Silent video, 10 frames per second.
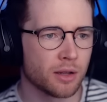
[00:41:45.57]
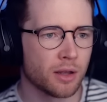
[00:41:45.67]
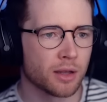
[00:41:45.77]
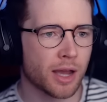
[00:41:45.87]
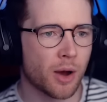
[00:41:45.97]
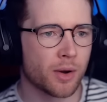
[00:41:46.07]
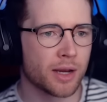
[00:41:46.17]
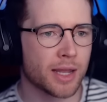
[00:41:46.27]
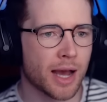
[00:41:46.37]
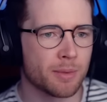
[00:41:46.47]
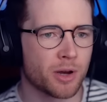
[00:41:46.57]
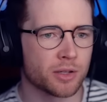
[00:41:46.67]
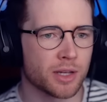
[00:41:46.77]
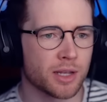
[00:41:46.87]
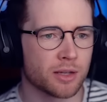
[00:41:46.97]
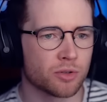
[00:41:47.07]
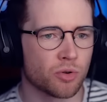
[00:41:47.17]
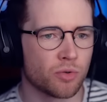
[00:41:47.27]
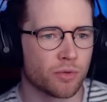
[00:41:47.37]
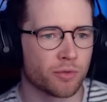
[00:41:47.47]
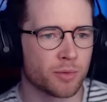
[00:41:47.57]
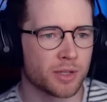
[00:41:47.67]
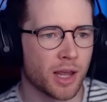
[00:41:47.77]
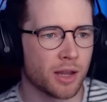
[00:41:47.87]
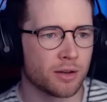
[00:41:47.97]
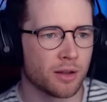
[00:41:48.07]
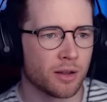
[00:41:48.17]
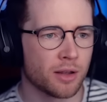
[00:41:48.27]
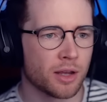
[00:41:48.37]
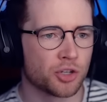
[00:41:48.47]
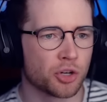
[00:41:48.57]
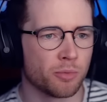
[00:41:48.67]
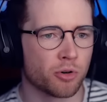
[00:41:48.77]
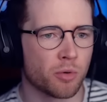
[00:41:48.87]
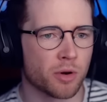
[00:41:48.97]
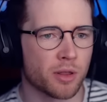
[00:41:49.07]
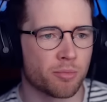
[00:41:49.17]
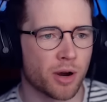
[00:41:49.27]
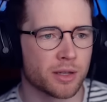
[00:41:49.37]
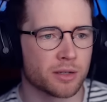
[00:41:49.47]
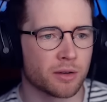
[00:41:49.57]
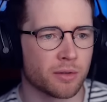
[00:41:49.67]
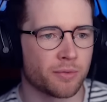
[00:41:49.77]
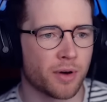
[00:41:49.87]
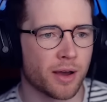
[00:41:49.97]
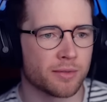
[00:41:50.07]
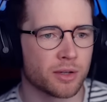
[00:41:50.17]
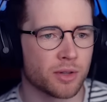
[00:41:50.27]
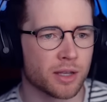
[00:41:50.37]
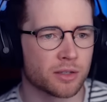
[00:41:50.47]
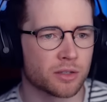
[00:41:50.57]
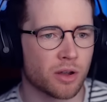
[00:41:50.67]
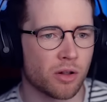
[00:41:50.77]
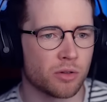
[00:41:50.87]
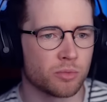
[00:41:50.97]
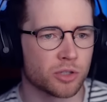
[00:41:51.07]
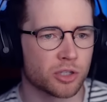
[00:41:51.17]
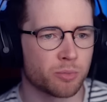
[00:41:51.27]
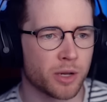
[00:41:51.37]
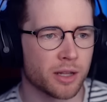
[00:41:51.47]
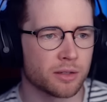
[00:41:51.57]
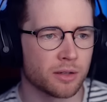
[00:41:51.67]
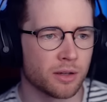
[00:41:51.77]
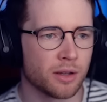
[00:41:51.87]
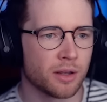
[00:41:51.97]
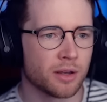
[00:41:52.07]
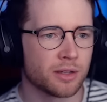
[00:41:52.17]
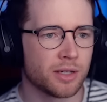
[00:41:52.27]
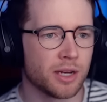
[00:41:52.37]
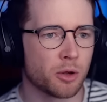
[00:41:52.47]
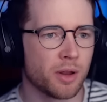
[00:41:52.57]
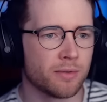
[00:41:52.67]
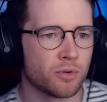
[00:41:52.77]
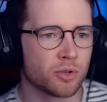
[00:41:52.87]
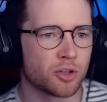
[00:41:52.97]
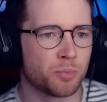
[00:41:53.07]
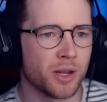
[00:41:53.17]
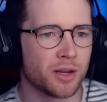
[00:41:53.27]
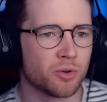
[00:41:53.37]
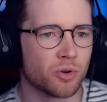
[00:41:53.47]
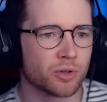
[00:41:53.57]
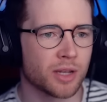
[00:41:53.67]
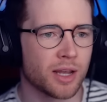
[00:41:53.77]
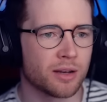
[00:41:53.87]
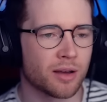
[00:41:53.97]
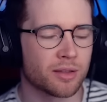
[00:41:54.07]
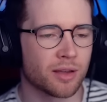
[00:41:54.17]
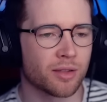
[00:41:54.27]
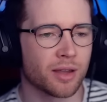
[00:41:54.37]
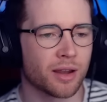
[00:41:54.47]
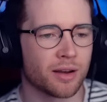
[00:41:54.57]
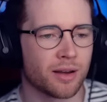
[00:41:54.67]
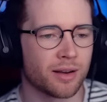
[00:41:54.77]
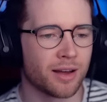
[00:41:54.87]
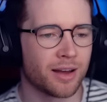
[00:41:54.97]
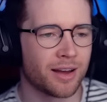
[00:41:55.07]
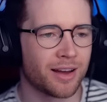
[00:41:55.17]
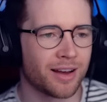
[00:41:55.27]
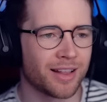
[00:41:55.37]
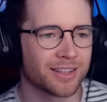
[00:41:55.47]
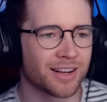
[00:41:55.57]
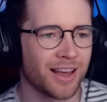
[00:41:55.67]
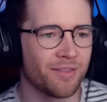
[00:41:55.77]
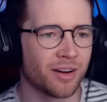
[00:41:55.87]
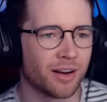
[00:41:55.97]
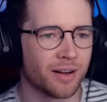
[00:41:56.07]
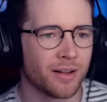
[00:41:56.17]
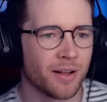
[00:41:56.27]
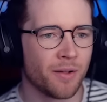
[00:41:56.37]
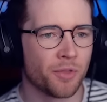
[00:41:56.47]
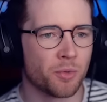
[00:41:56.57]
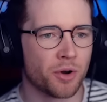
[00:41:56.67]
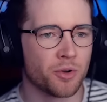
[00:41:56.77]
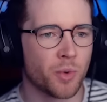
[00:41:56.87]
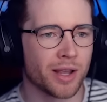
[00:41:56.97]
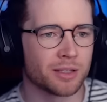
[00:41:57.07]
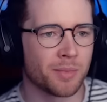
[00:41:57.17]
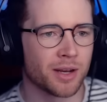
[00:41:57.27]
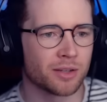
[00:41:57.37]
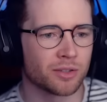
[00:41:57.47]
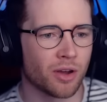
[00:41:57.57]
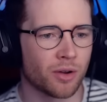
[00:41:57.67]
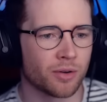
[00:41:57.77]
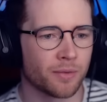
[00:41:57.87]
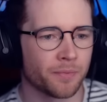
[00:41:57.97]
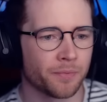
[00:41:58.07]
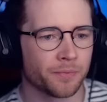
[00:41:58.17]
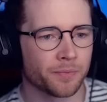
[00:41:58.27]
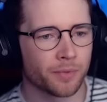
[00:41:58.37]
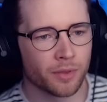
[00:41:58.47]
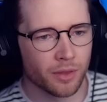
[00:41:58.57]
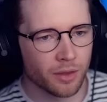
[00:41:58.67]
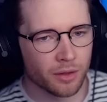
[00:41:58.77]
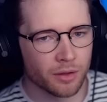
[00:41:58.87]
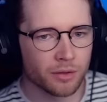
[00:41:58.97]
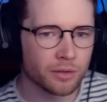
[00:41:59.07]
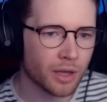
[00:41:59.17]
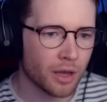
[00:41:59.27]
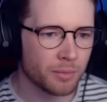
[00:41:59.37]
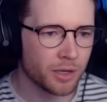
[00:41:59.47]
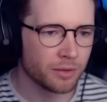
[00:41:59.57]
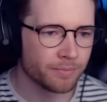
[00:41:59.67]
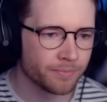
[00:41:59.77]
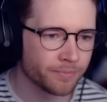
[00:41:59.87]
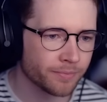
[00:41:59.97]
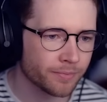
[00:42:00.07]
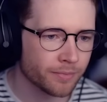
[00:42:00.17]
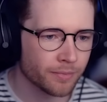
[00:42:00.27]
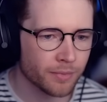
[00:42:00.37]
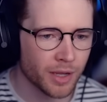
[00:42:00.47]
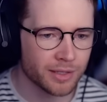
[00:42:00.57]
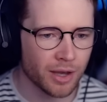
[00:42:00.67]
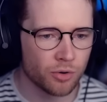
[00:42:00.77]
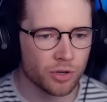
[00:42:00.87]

Cowardly Kallamar's ears torn from his head. And Shamura, one of the brightest of the five, till their skull was split. See no evil, speak naught, hear nothing, think none. Ah, that's clever. The one who waits made it so. I mean, is that what you're